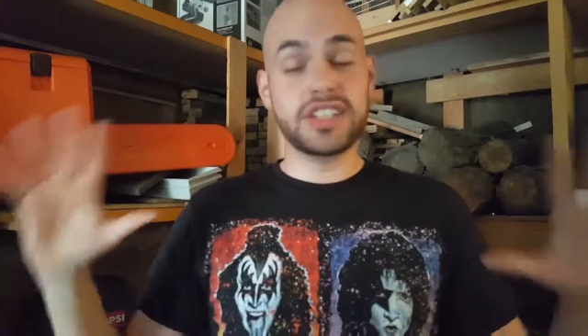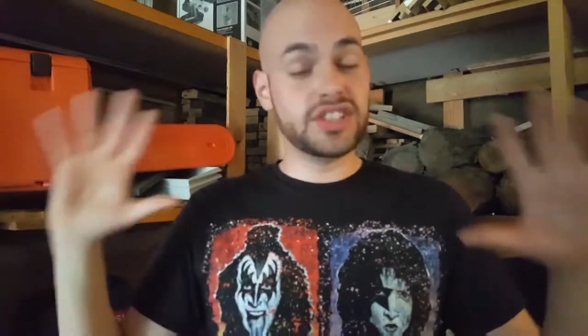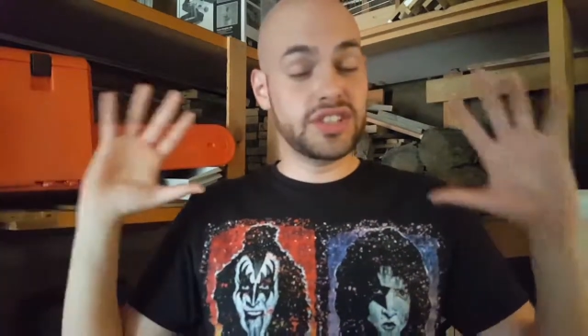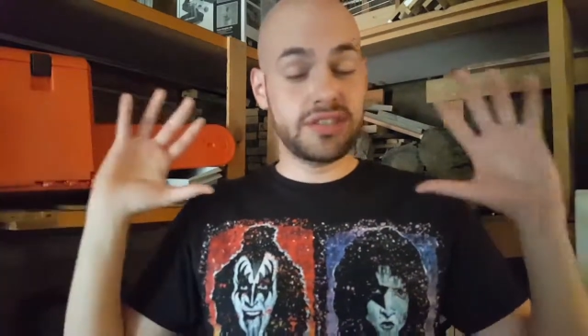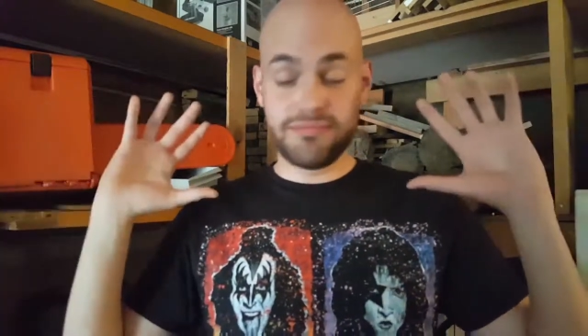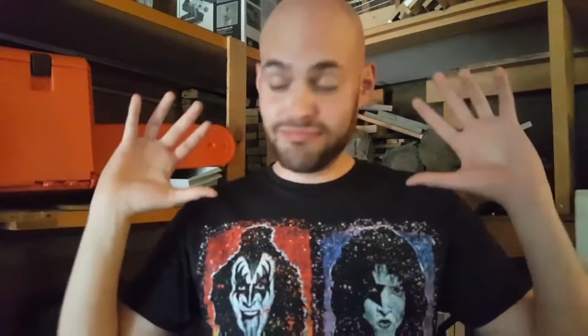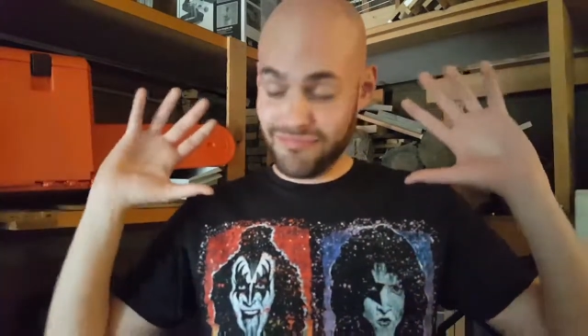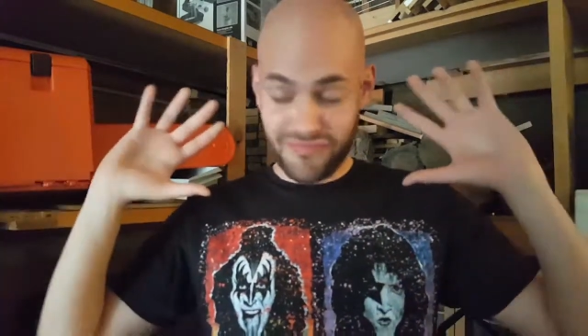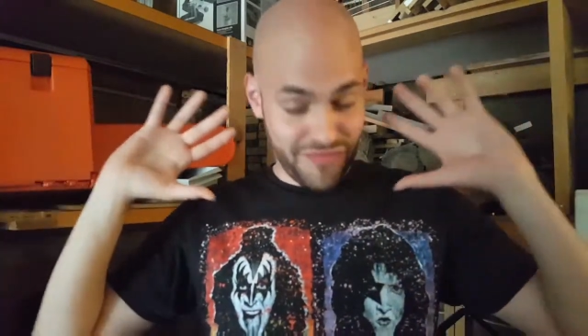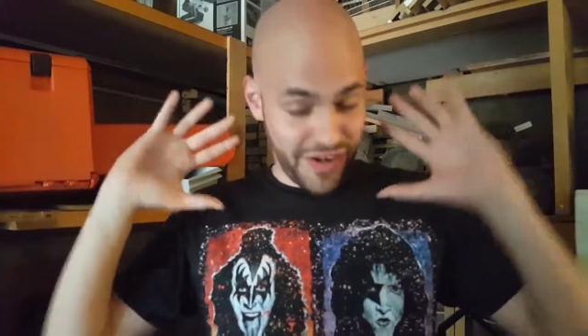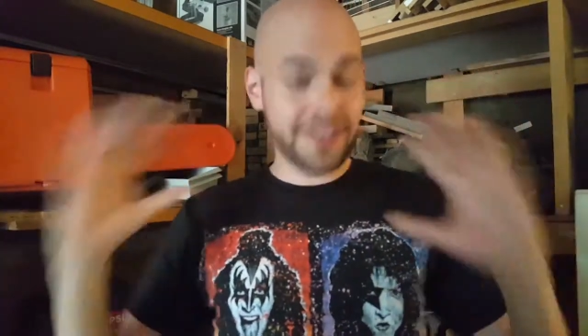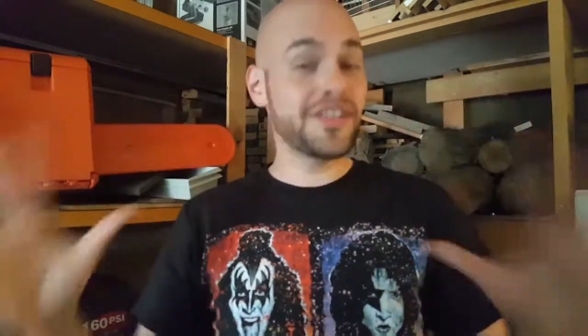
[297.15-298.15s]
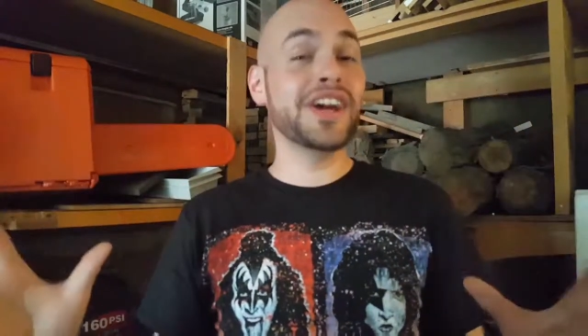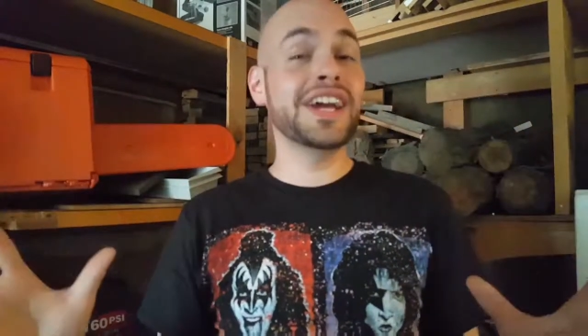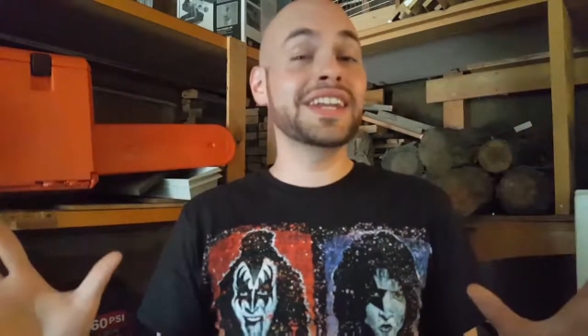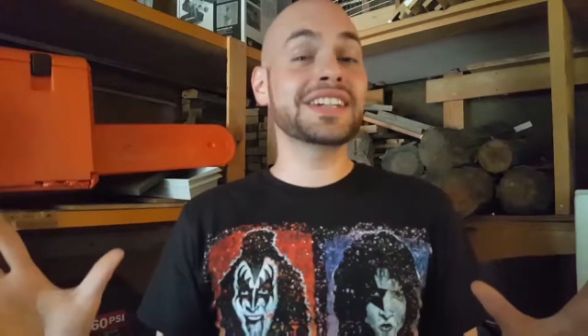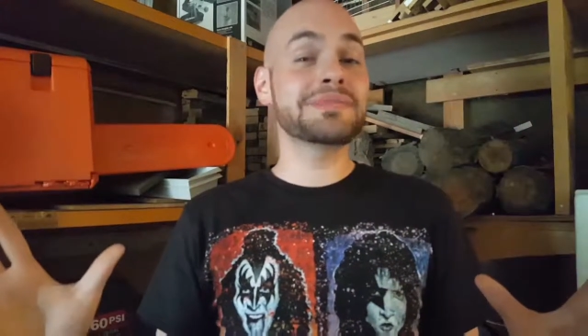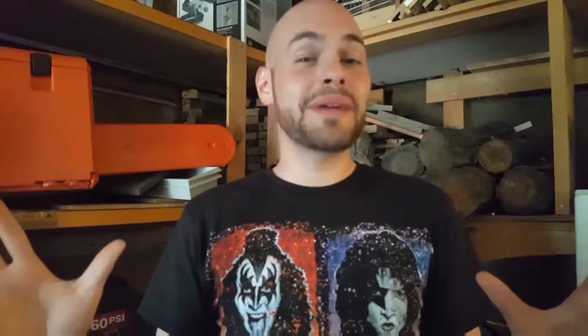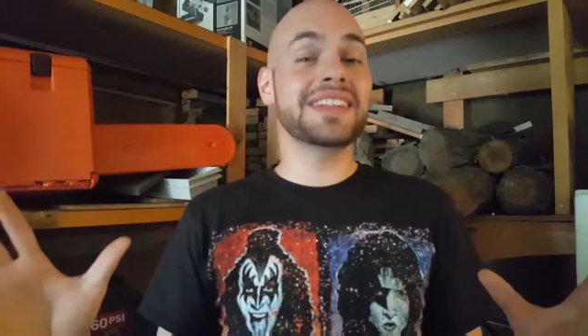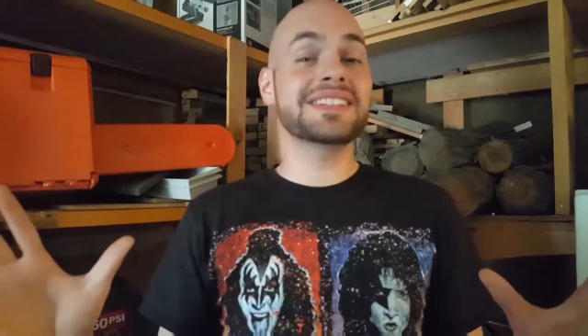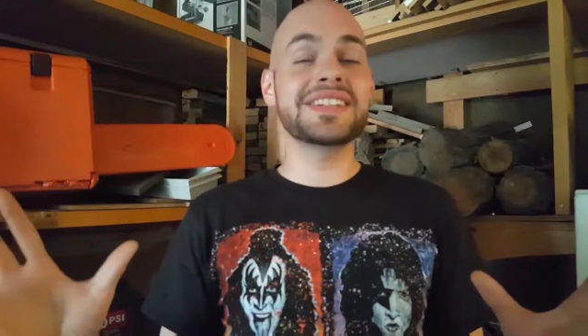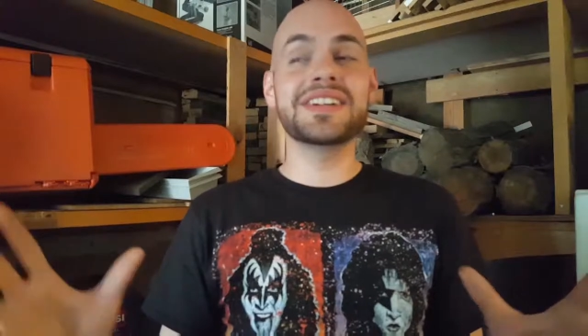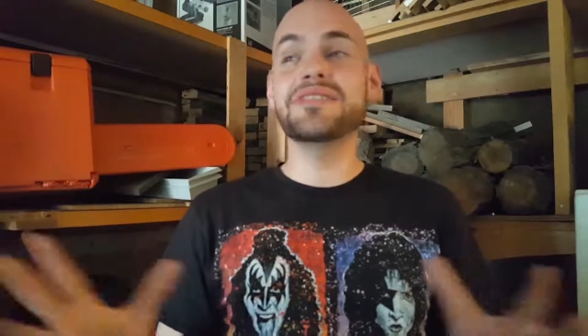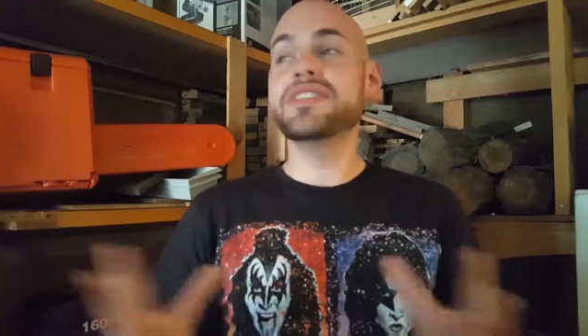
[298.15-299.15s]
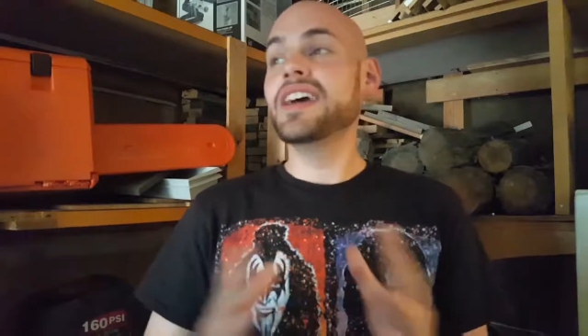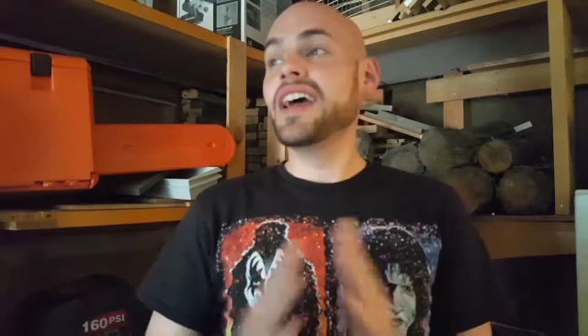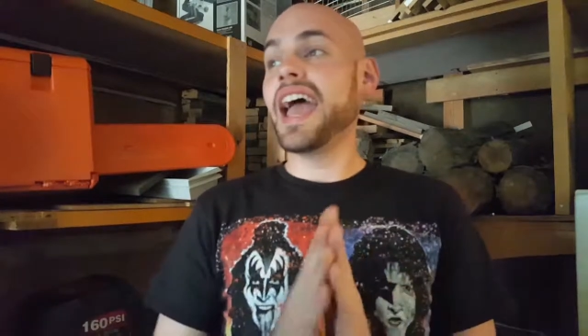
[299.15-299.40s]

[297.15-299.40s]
It's very, very inexpensive.